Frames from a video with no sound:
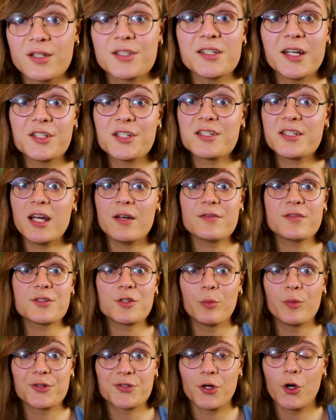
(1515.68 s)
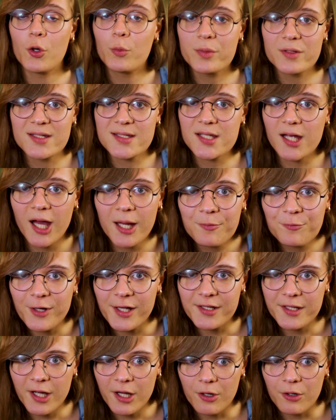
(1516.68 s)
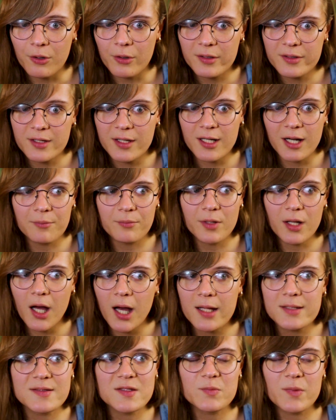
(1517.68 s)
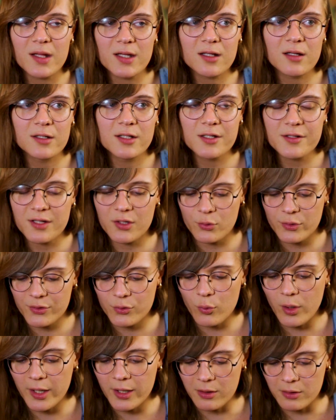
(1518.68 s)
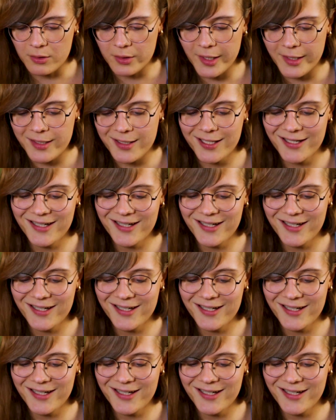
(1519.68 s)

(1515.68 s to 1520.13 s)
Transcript: because I just have so much open time right now that I'm not spending on anything worthwhile. Like,